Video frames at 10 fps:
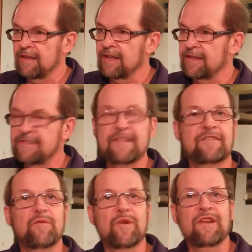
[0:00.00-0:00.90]
like I said,
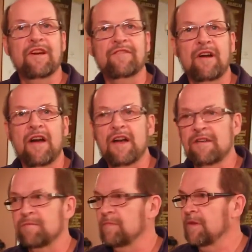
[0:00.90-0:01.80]
it's a one-off car
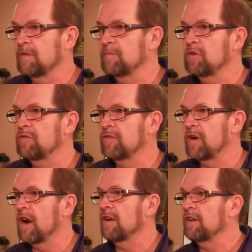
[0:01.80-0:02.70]
and a beautiful
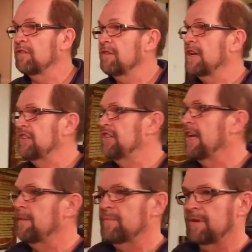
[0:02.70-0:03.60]
car in great
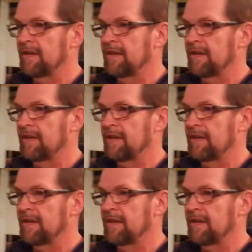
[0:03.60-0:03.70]
shape.